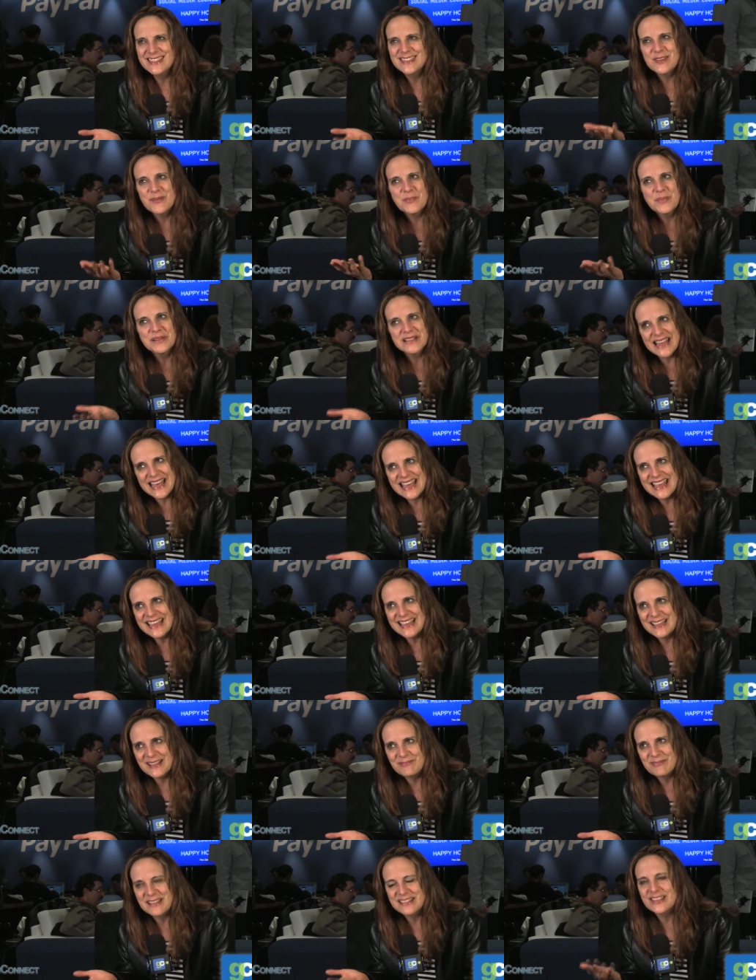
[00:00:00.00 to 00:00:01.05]
the
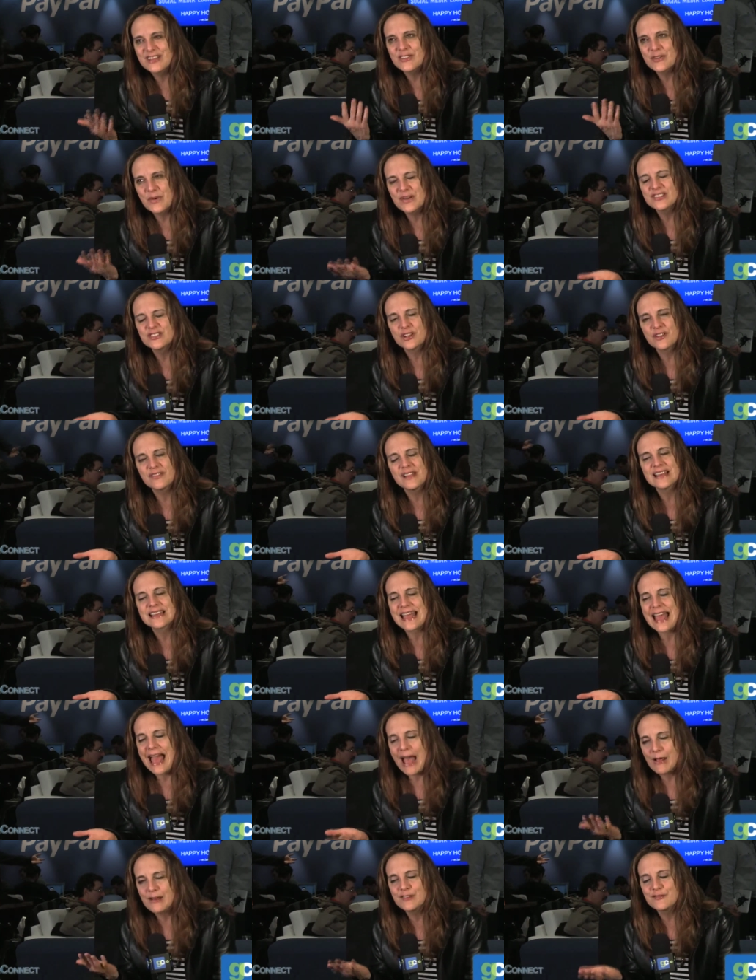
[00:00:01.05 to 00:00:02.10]
blame. Like they're the ones sort of like
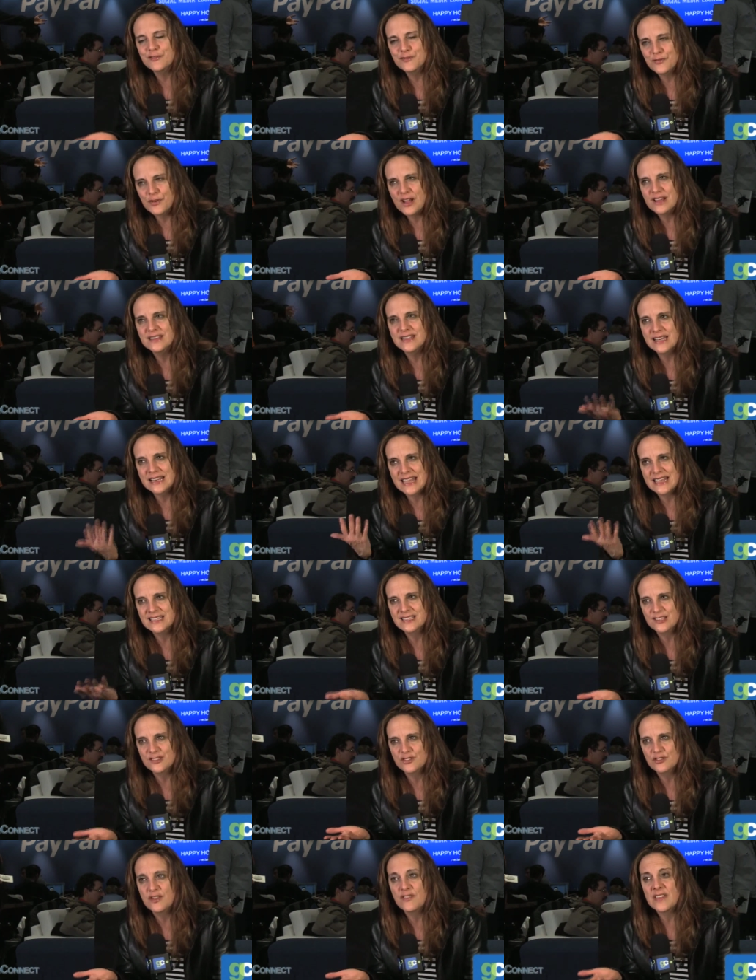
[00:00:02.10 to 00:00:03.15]
out in front that gets
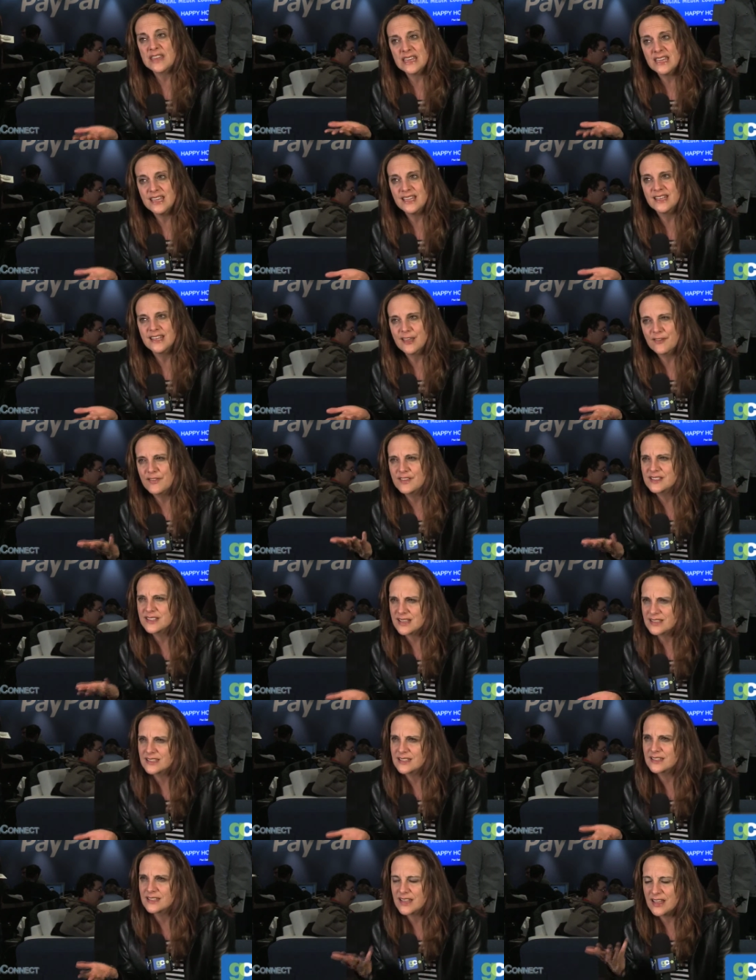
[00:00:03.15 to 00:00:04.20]
the sort of heat if it
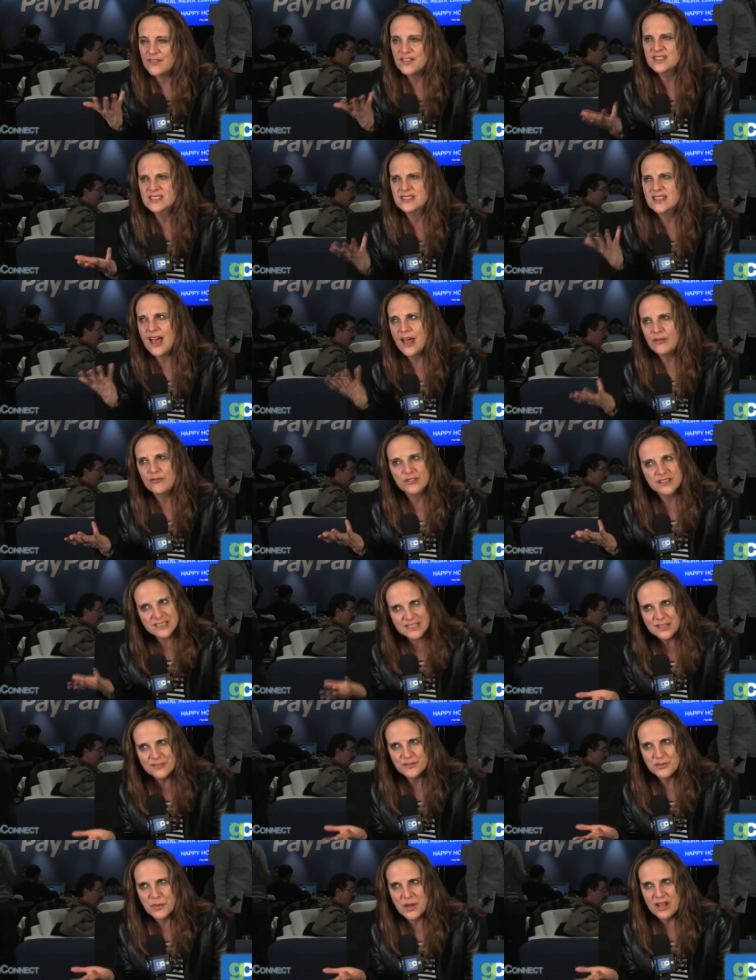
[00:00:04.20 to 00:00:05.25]
doesn't if it's not
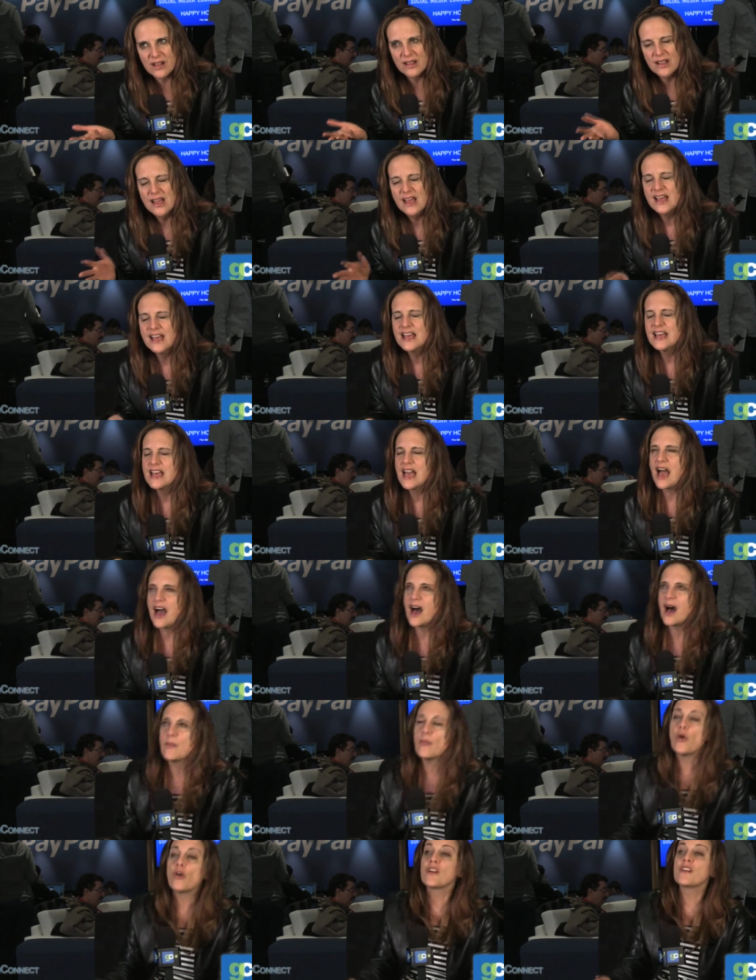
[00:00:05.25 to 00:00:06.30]
received well
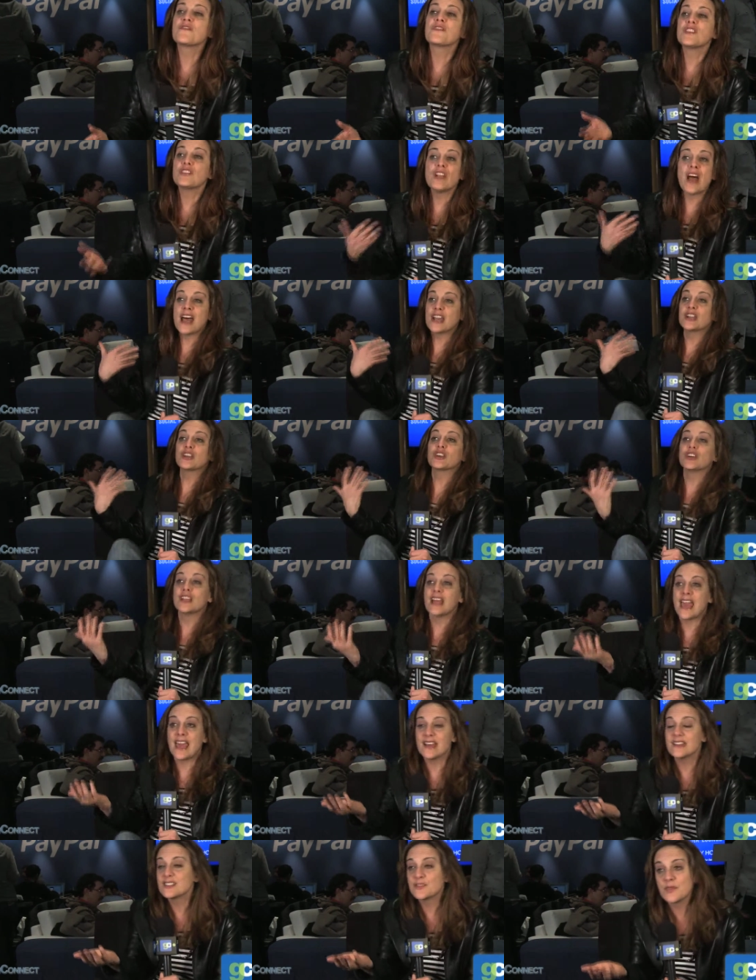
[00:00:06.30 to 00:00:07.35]
um, or if they're not in good
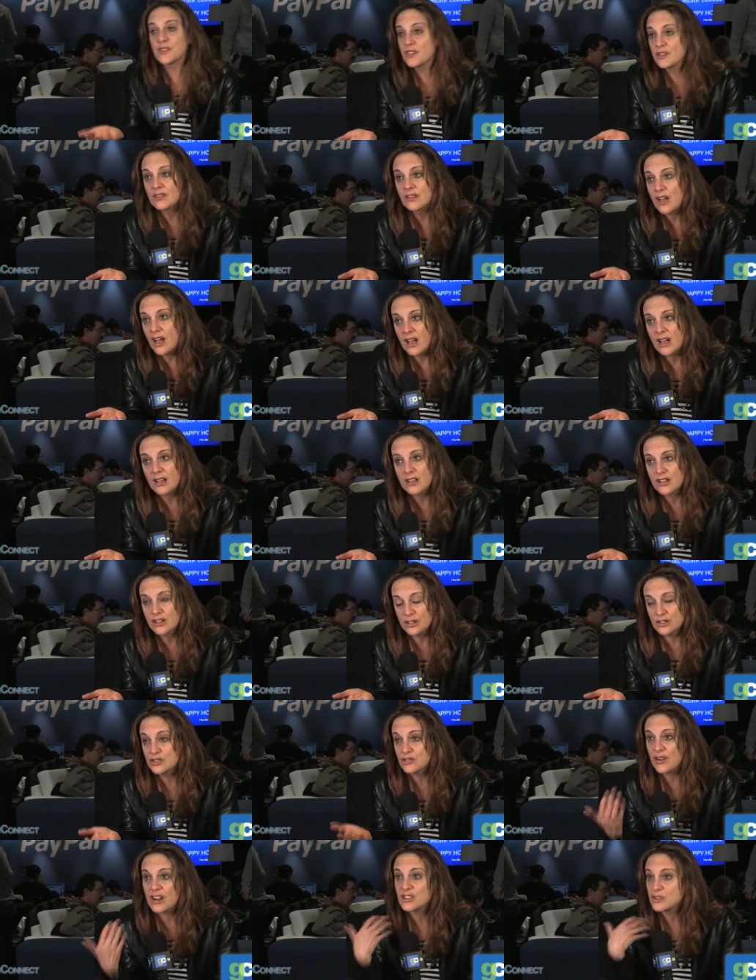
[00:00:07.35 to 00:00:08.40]
hands with a, a
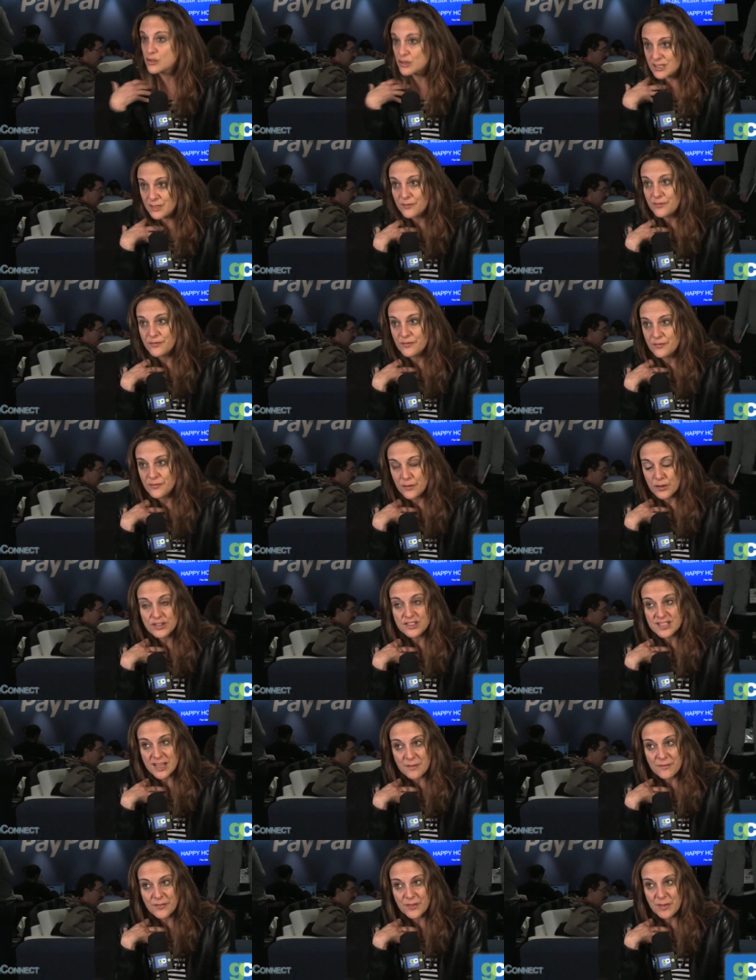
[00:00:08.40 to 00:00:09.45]
good director who's a first
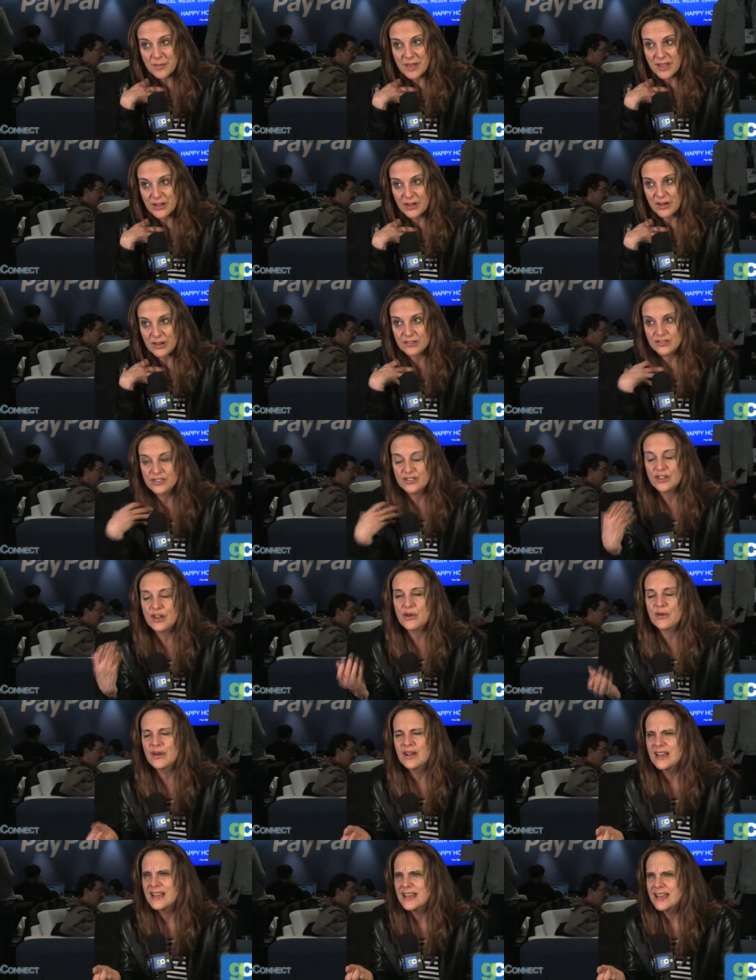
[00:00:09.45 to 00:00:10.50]
time filmmaker.
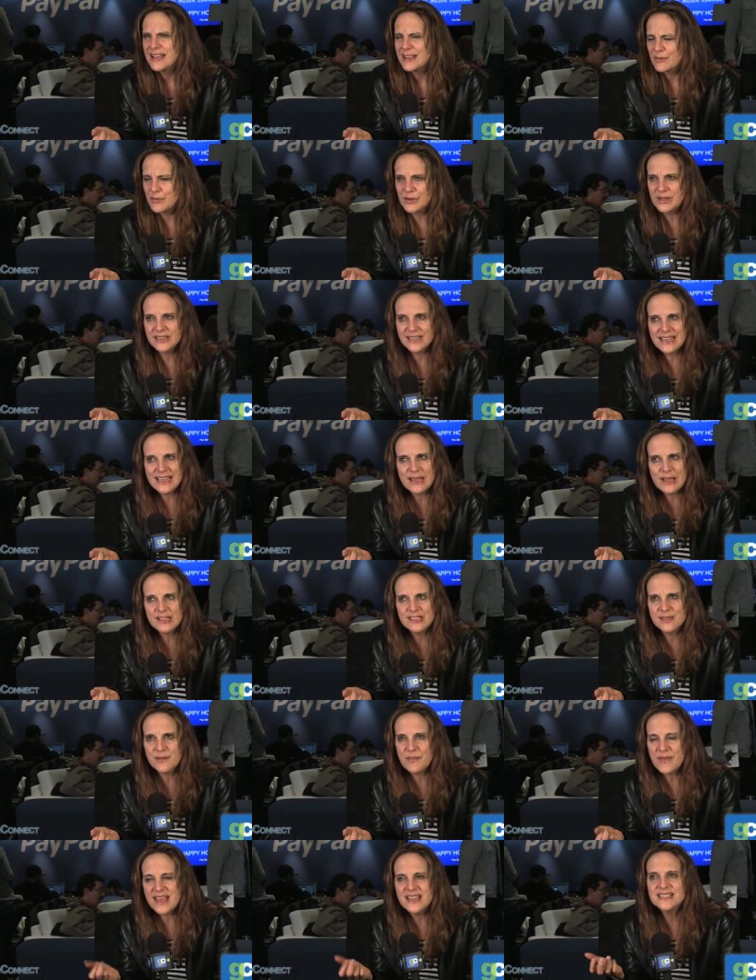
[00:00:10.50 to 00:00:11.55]
So really
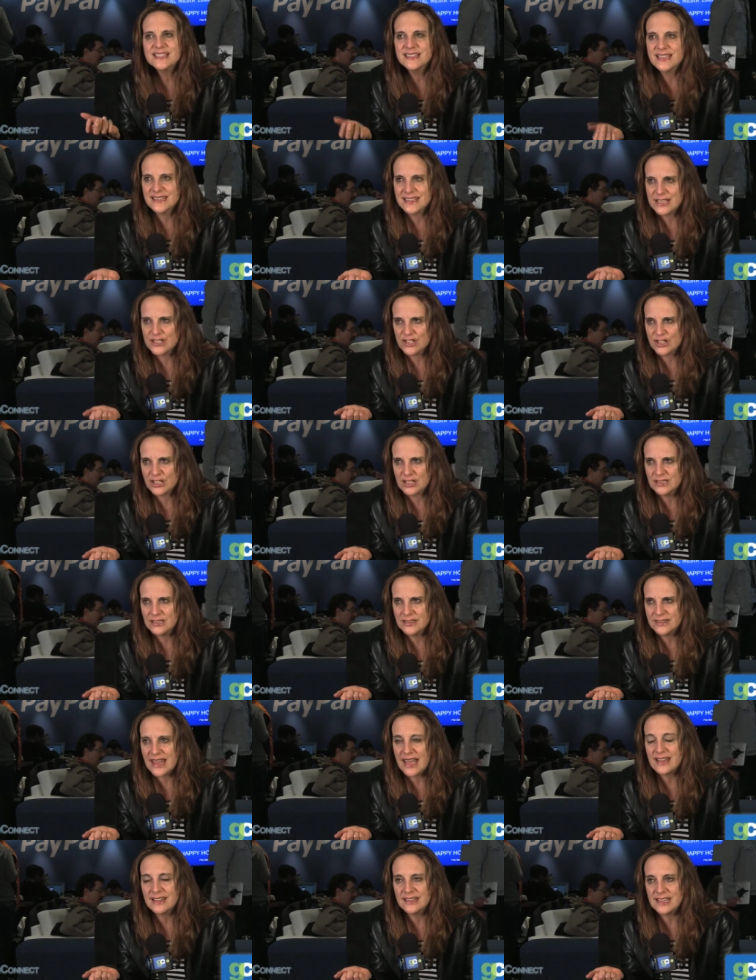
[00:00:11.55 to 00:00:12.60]
it's amazing that they took a,
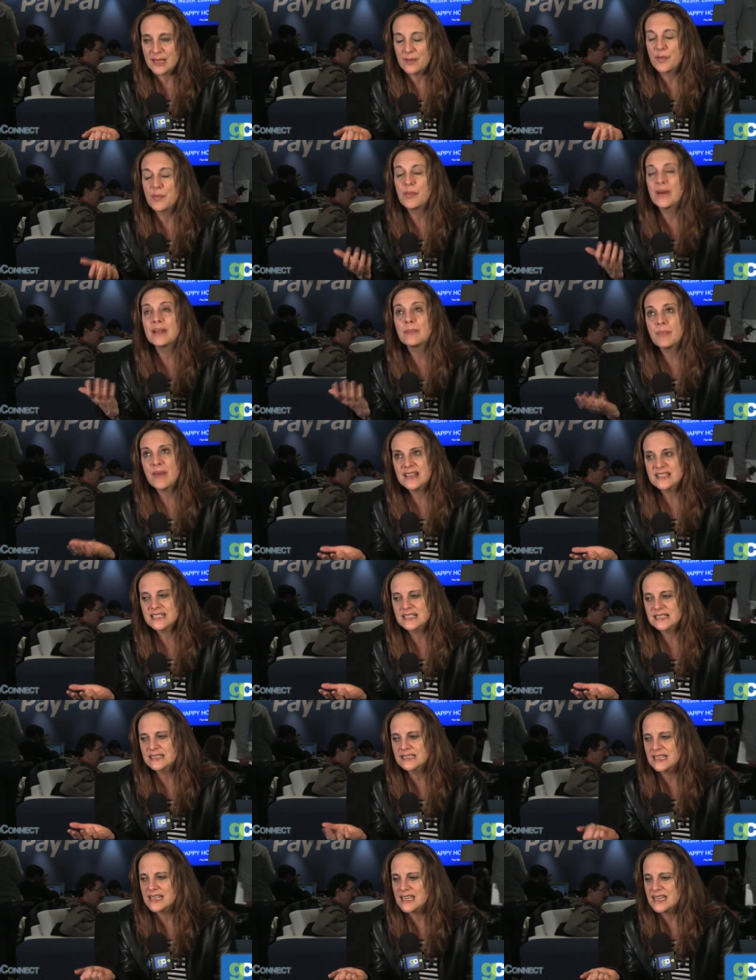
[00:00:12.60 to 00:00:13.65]
that leap but
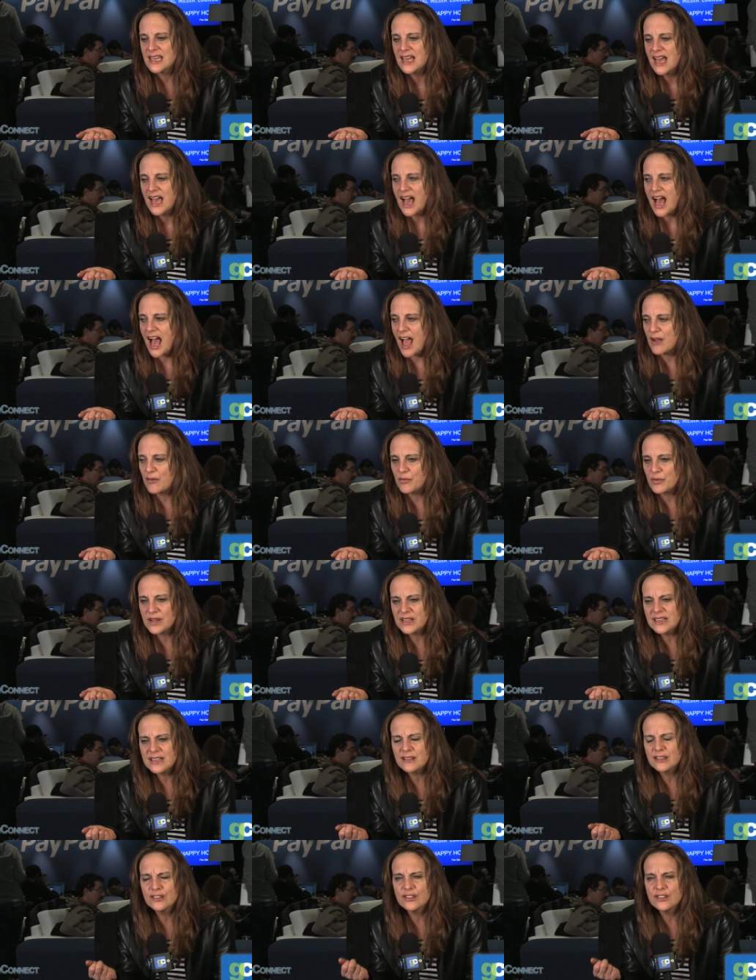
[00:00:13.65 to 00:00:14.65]
basically i really